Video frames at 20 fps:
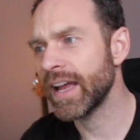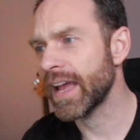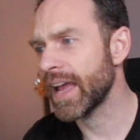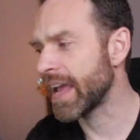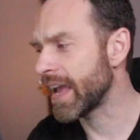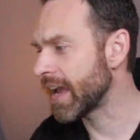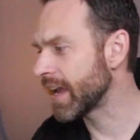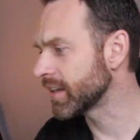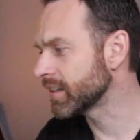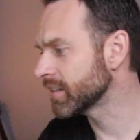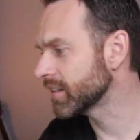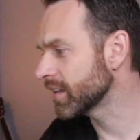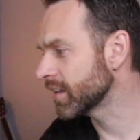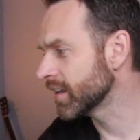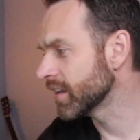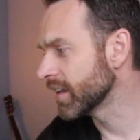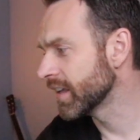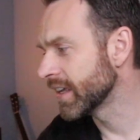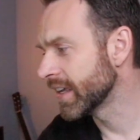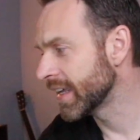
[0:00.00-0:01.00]
And
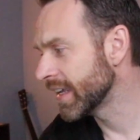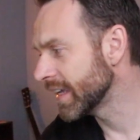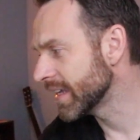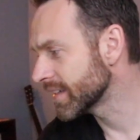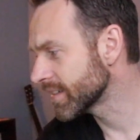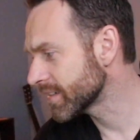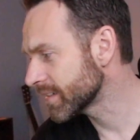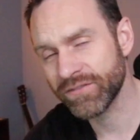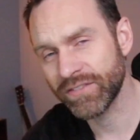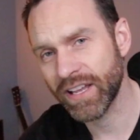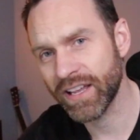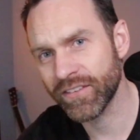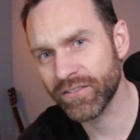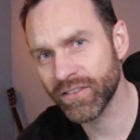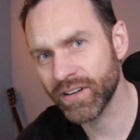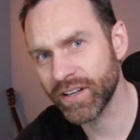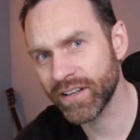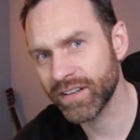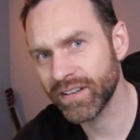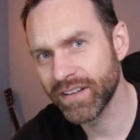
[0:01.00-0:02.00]
his
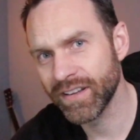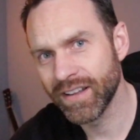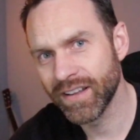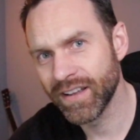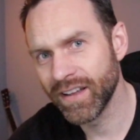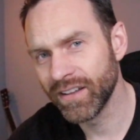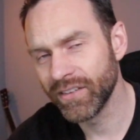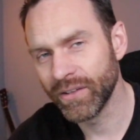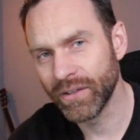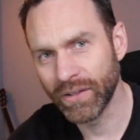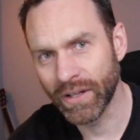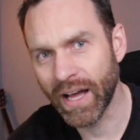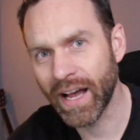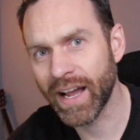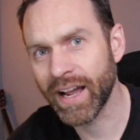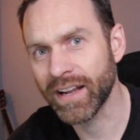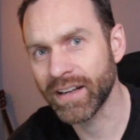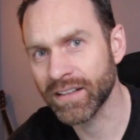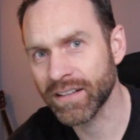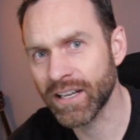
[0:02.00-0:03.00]
favorite
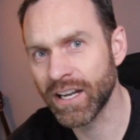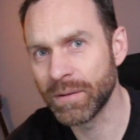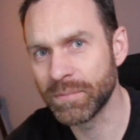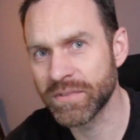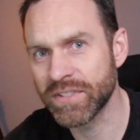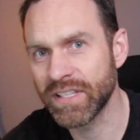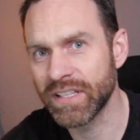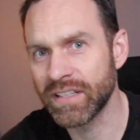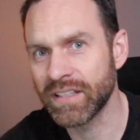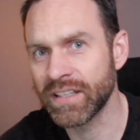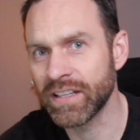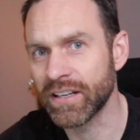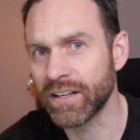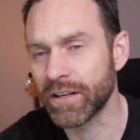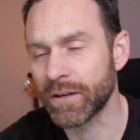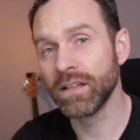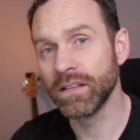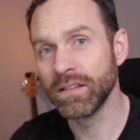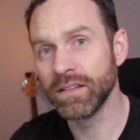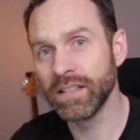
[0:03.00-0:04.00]
line comes in
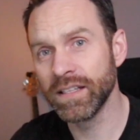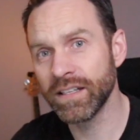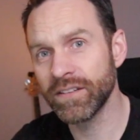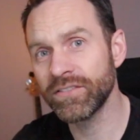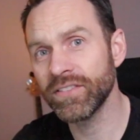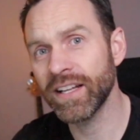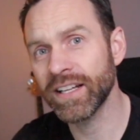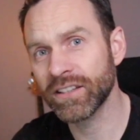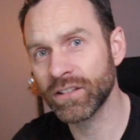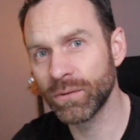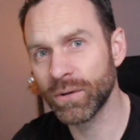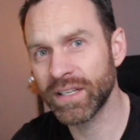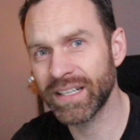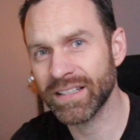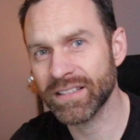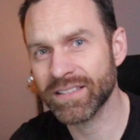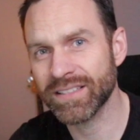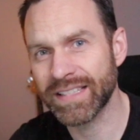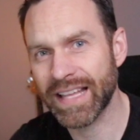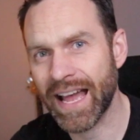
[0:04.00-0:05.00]
here: live like no one
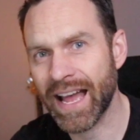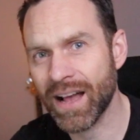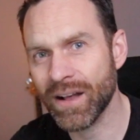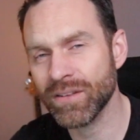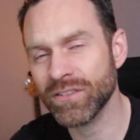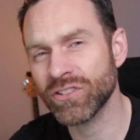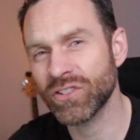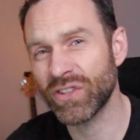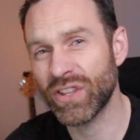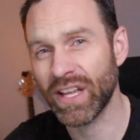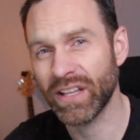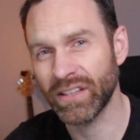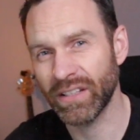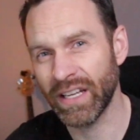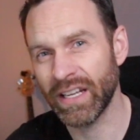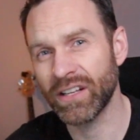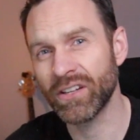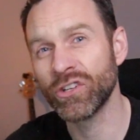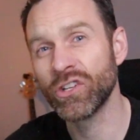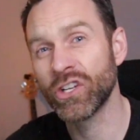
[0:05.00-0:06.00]
else now so that
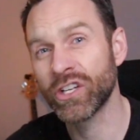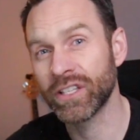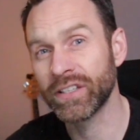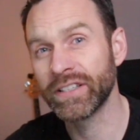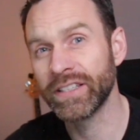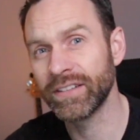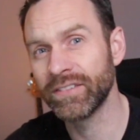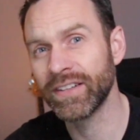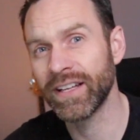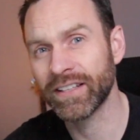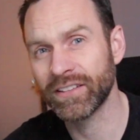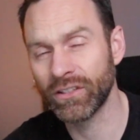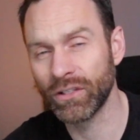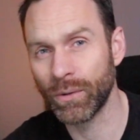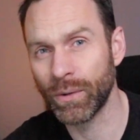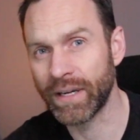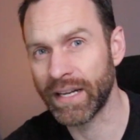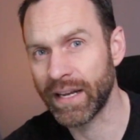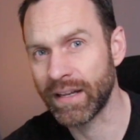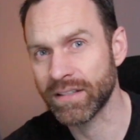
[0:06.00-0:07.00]
later you can live like no
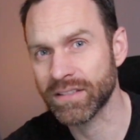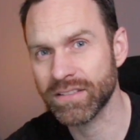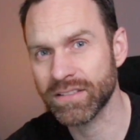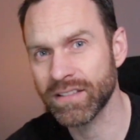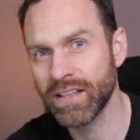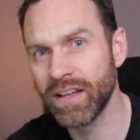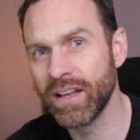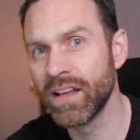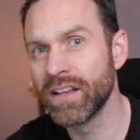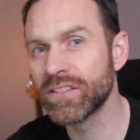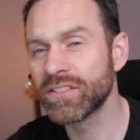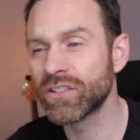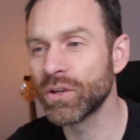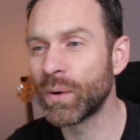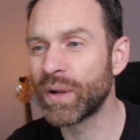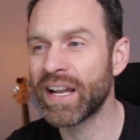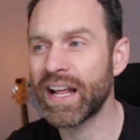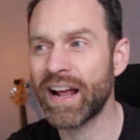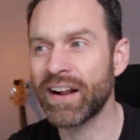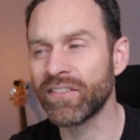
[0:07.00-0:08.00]
one else. So
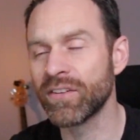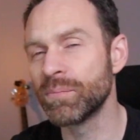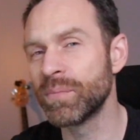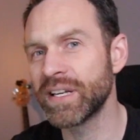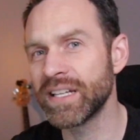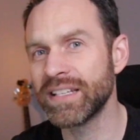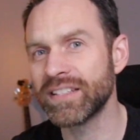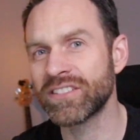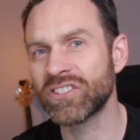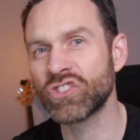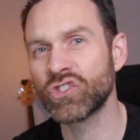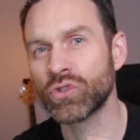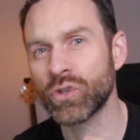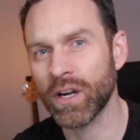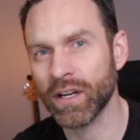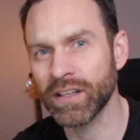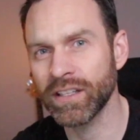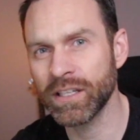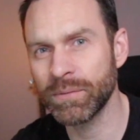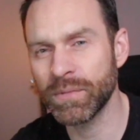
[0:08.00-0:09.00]
when everybody's
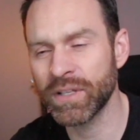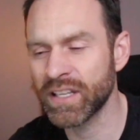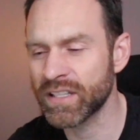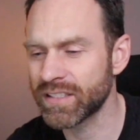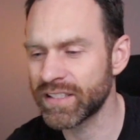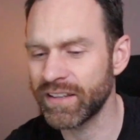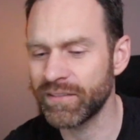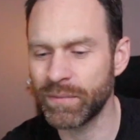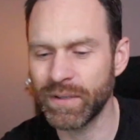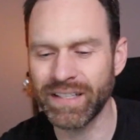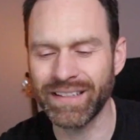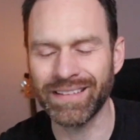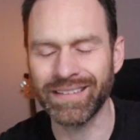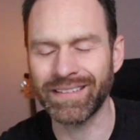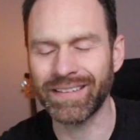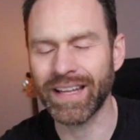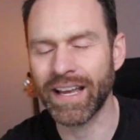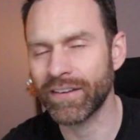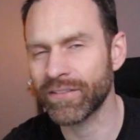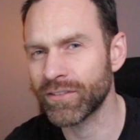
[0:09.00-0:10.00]
struggling because they've been in
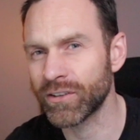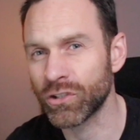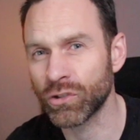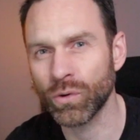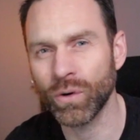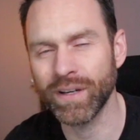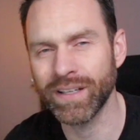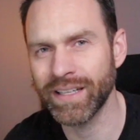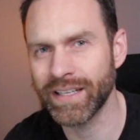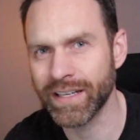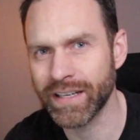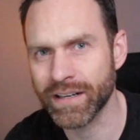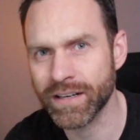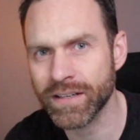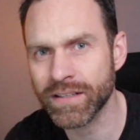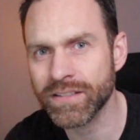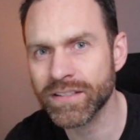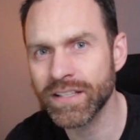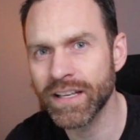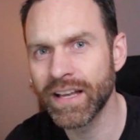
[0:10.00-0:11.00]
debt for 20
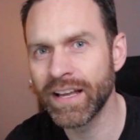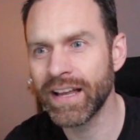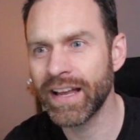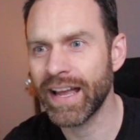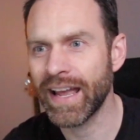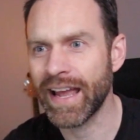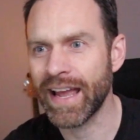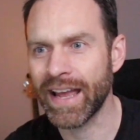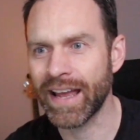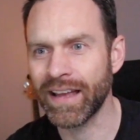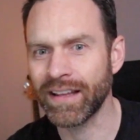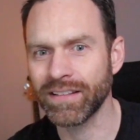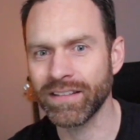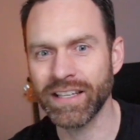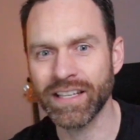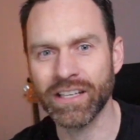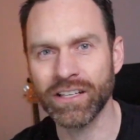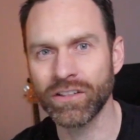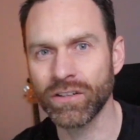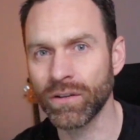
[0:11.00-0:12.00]
years and
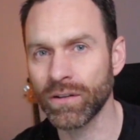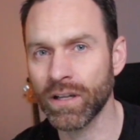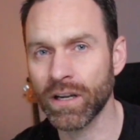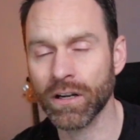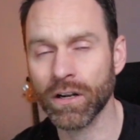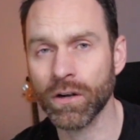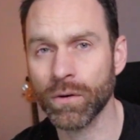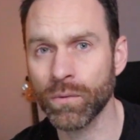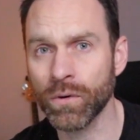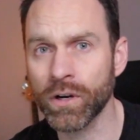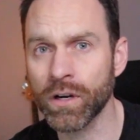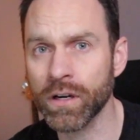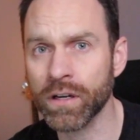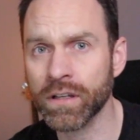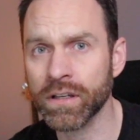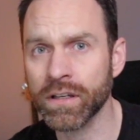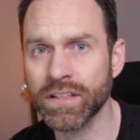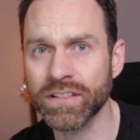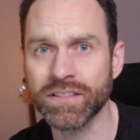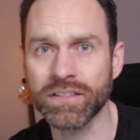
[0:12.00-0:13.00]
they can no longer
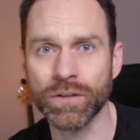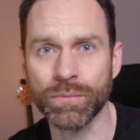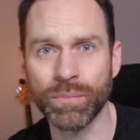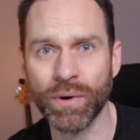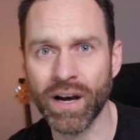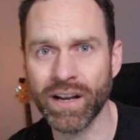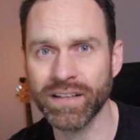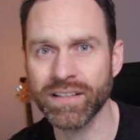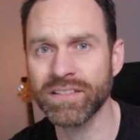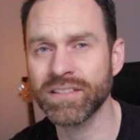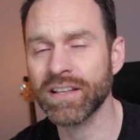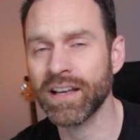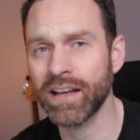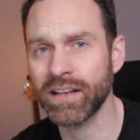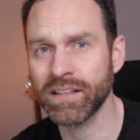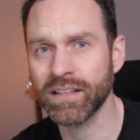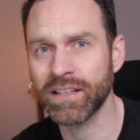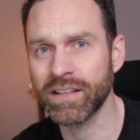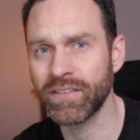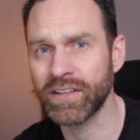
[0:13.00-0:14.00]
work because their body's
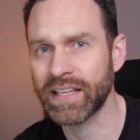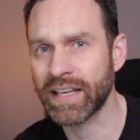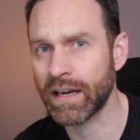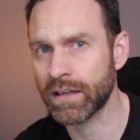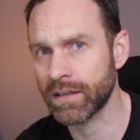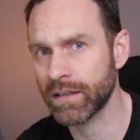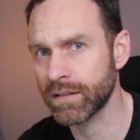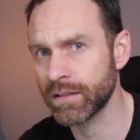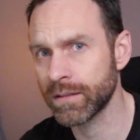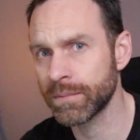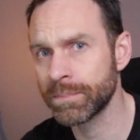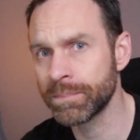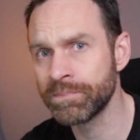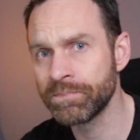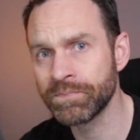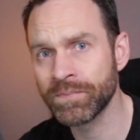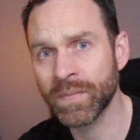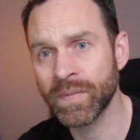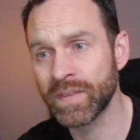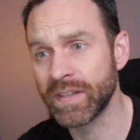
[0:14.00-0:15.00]
kind of giving out on them,
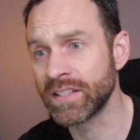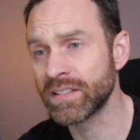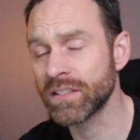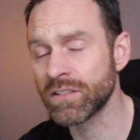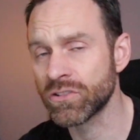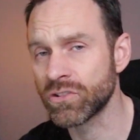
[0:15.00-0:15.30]
this is